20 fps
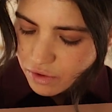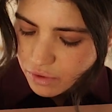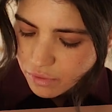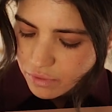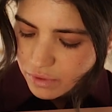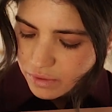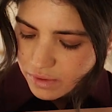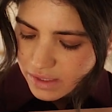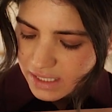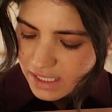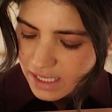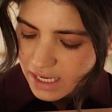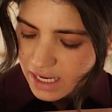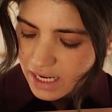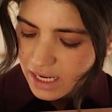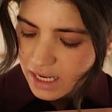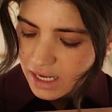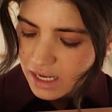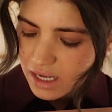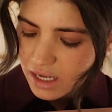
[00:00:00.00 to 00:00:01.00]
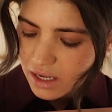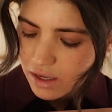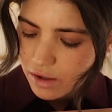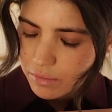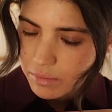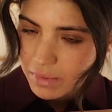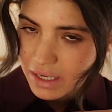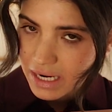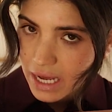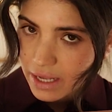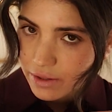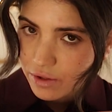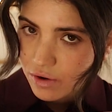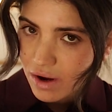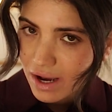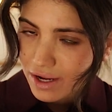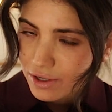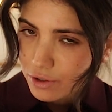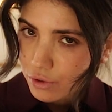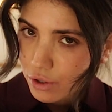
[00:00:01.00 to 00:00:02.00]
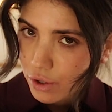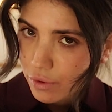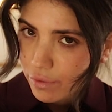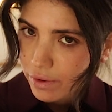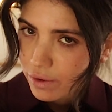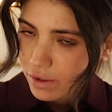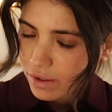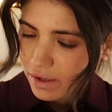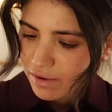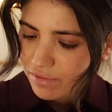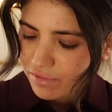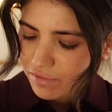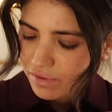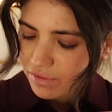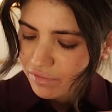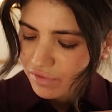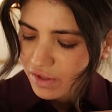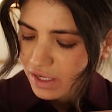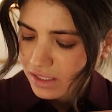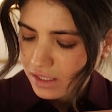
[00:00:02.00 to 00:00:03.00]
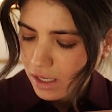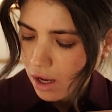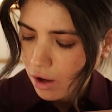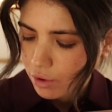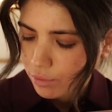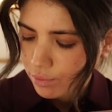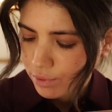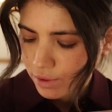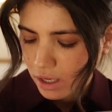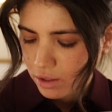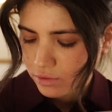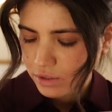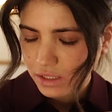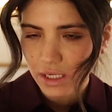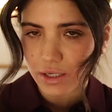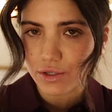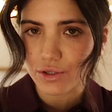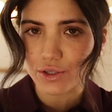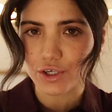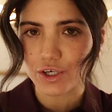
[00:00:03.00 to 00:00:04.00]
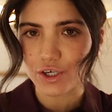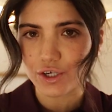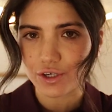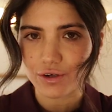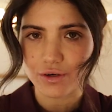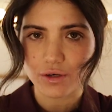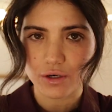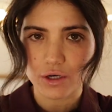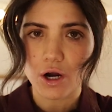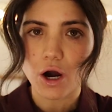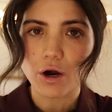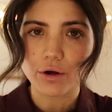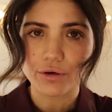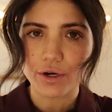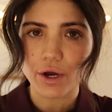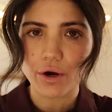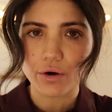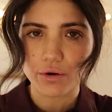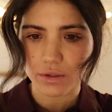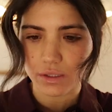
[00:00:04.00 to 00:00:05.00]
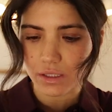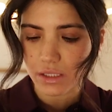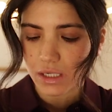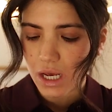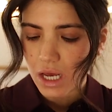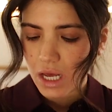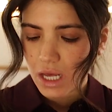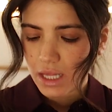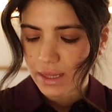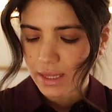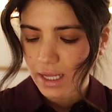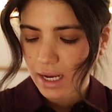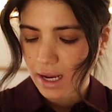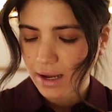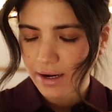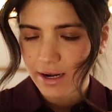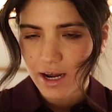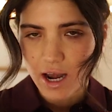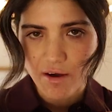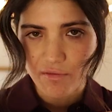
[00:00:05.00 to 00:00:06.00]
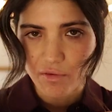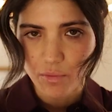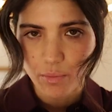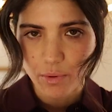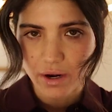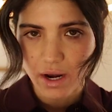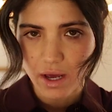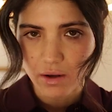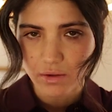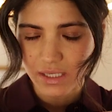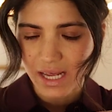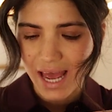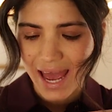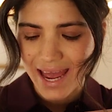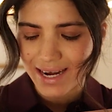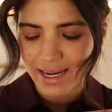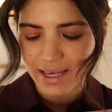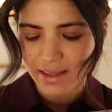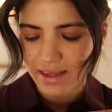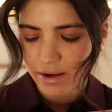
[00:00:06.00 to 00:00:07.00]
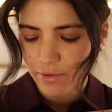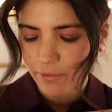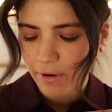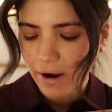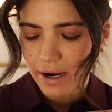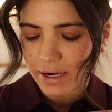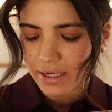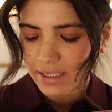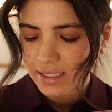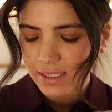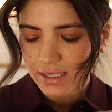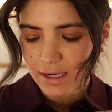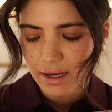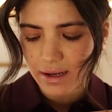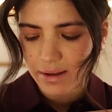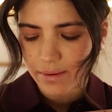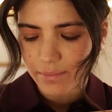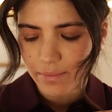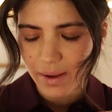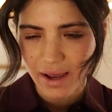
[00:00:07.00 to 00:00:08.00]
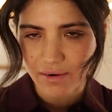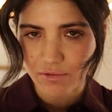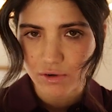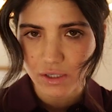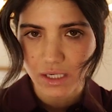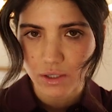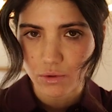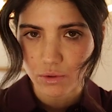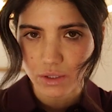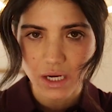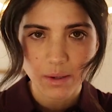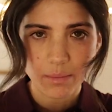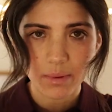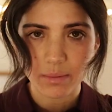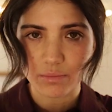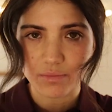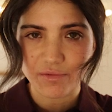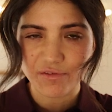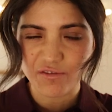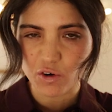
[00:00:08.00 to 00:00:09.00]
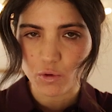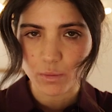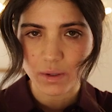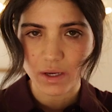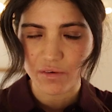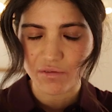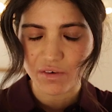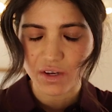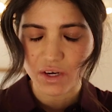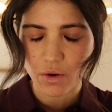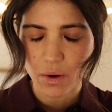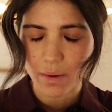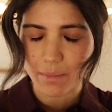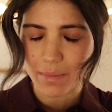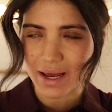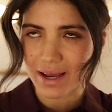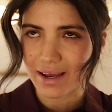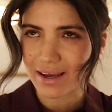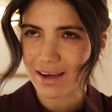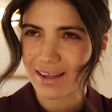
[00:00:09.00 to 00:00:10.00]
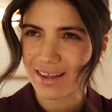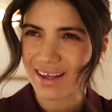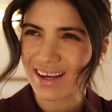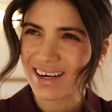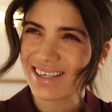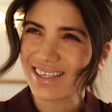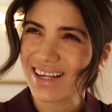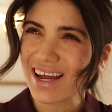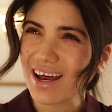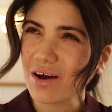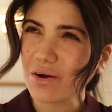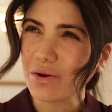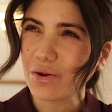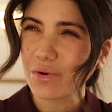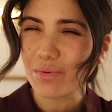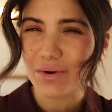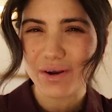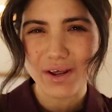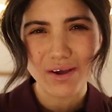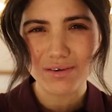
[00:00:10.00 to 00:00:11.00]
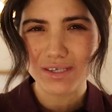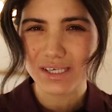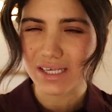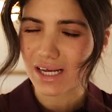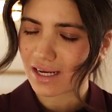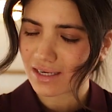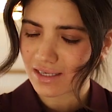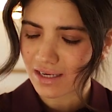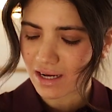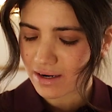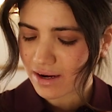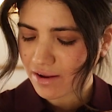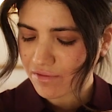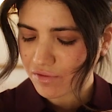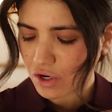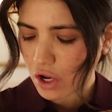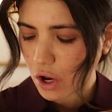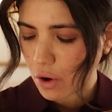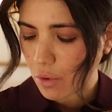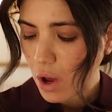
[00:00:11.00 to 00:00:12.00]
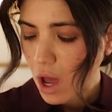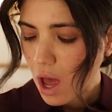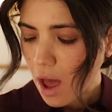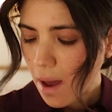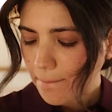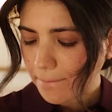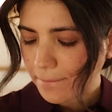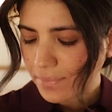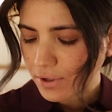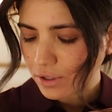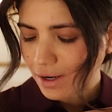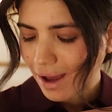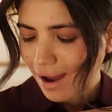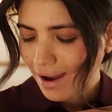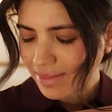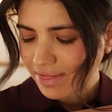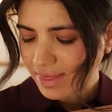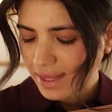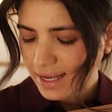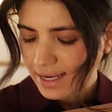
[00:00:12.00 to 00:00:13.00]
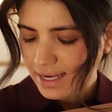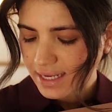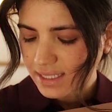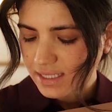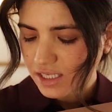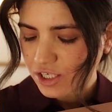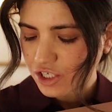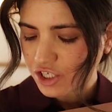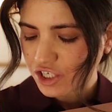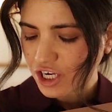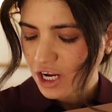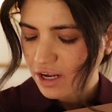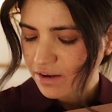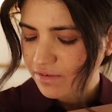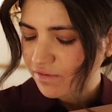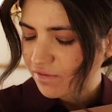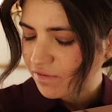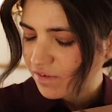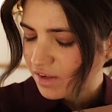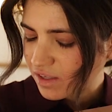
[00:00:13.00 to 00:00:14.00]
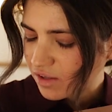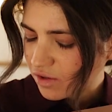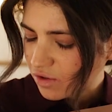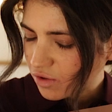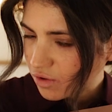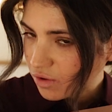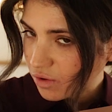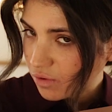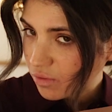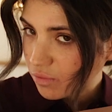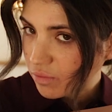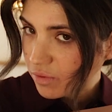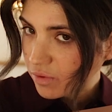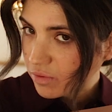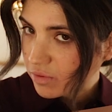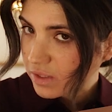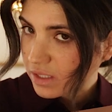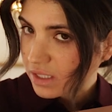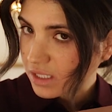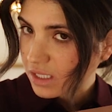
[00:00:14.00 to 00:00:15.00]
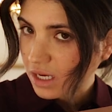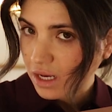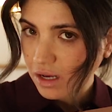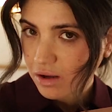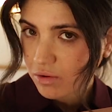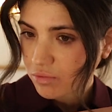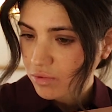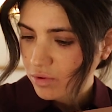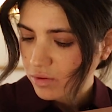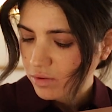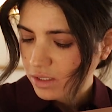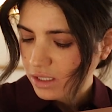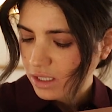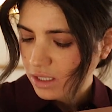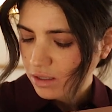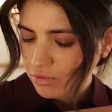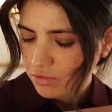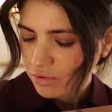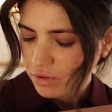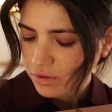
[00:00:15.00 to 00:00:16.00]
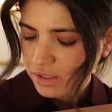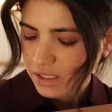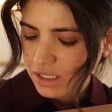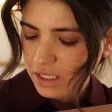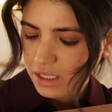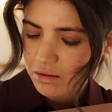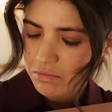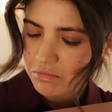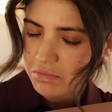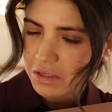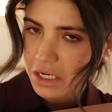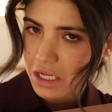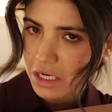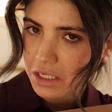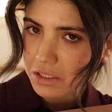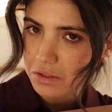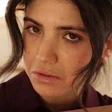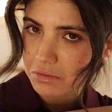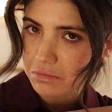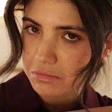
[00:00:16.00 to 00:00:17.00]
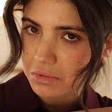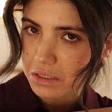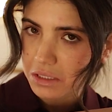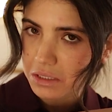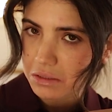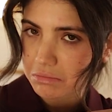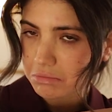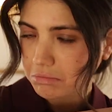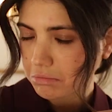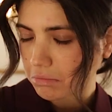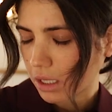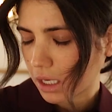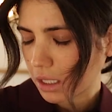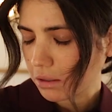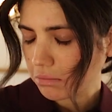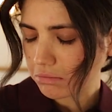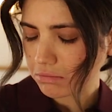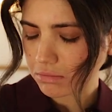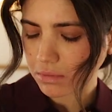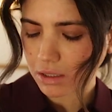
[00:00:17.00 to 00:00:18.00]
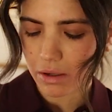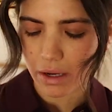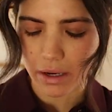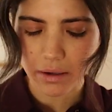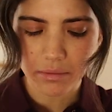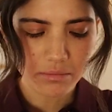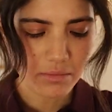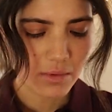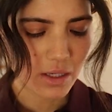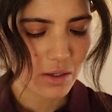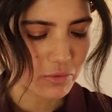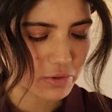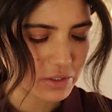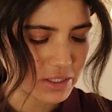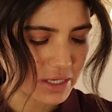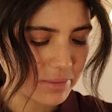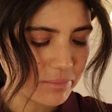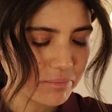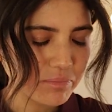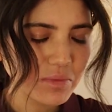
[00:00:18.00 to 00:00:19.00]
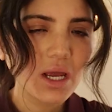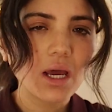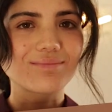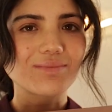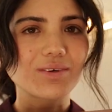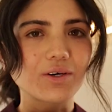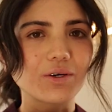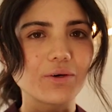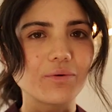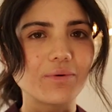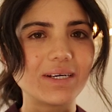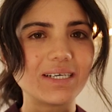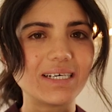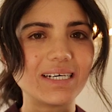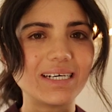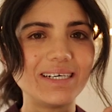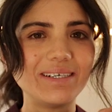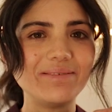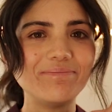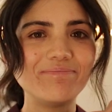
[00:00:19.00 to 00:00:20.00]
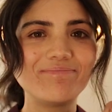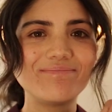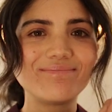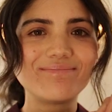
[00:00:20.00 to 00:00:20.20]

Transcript: Rossi Milano. I don't know if that's how you pronounce it. God knows that I never pronounce anything right. Every single time I'm filming a video, I'm like, is that how you pronounce it? I never know. But I think it's Gianvito Rossi, Milano. Okay, we'll see. Are you ready?